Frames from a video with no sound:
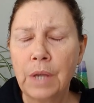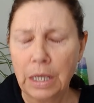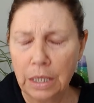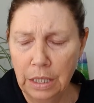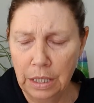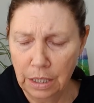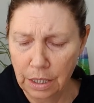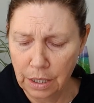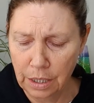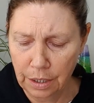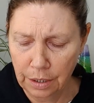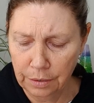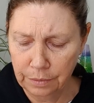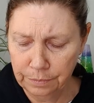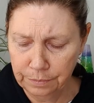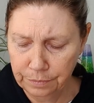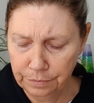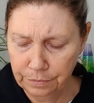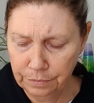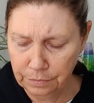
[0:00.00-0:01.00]
Yeah.
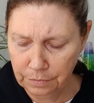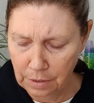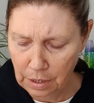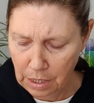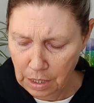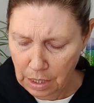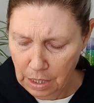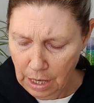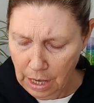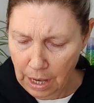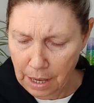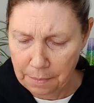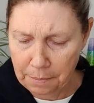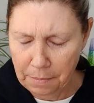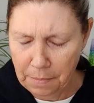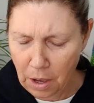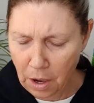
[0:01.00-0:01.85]
Um,